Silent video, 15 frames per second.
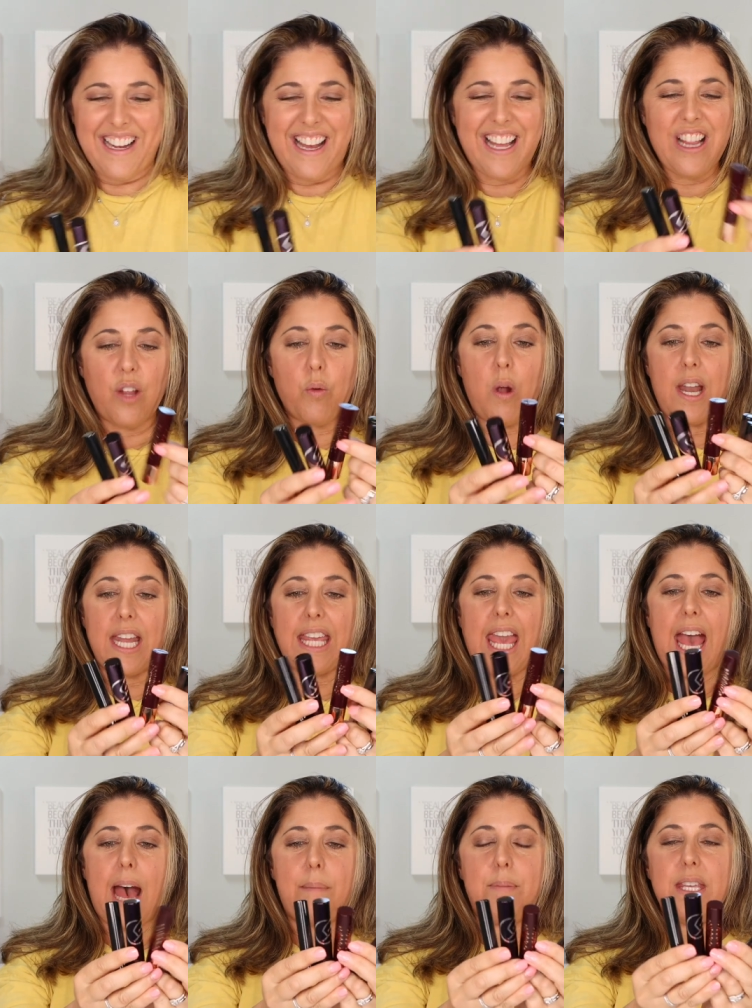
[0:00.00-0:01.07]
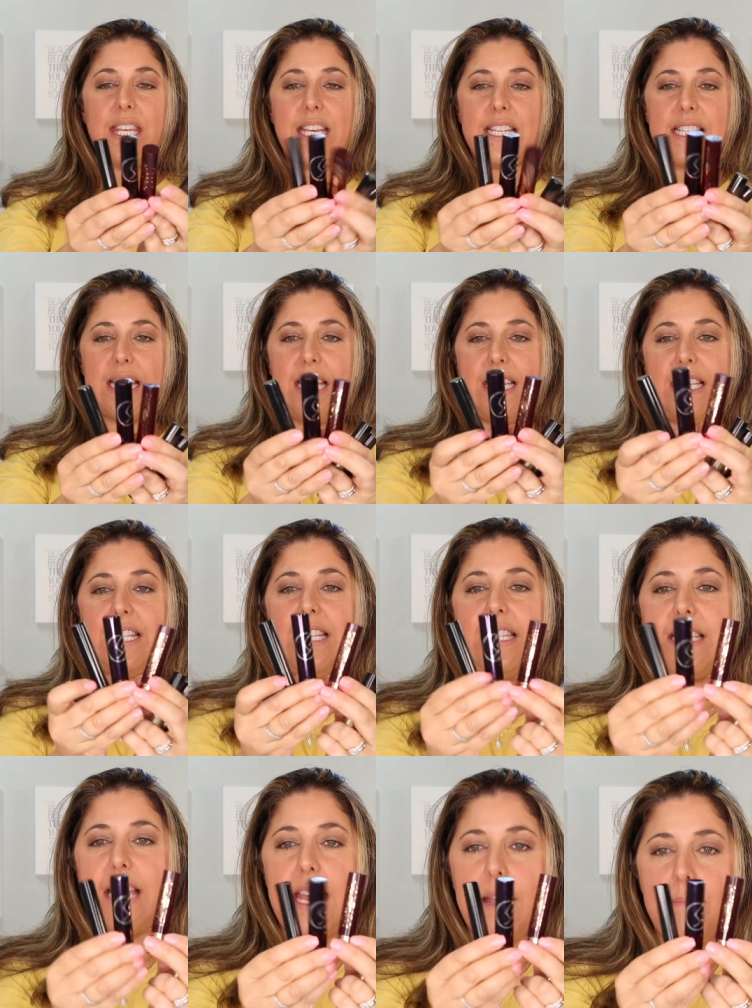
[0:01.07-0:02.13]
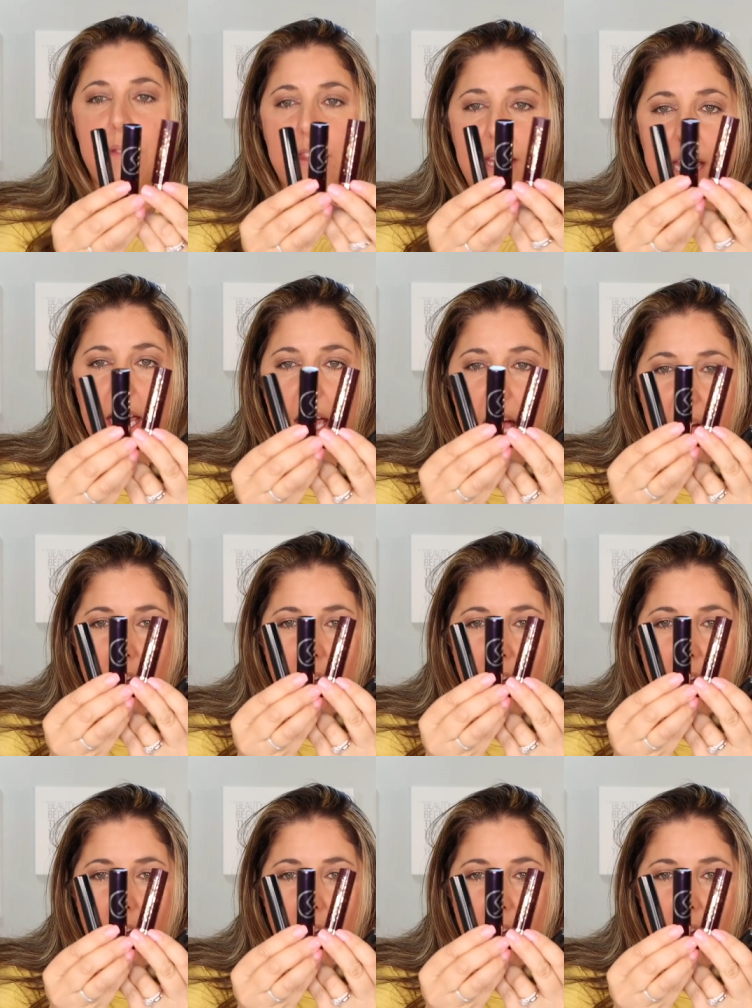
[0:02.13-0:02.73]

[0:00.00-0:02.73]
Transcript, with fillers: Hyaluronic Happikiss, it's the same thing.